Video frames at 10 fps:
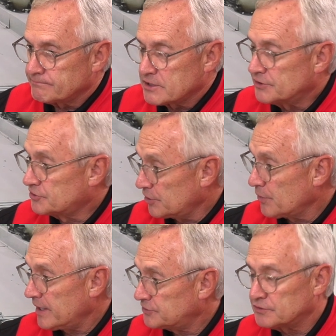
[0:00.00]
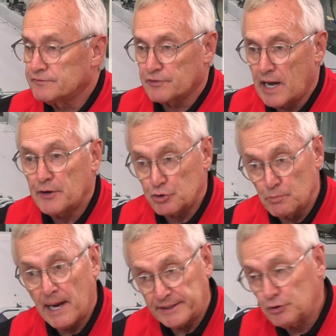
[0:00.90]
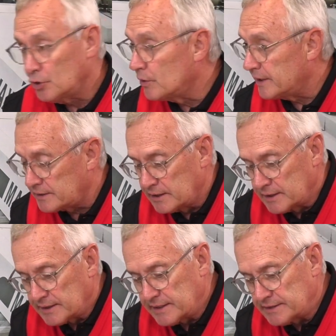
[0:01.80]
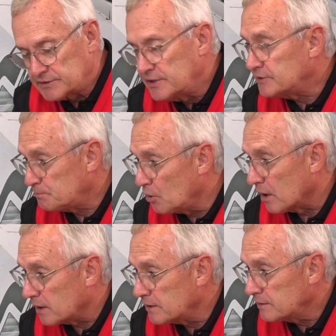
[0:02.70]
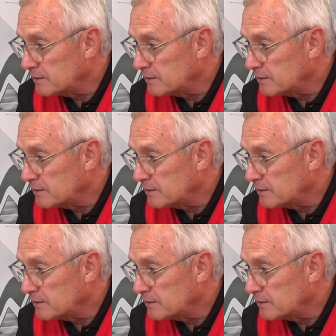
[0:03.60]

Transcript: consideration for how you might do it is this book,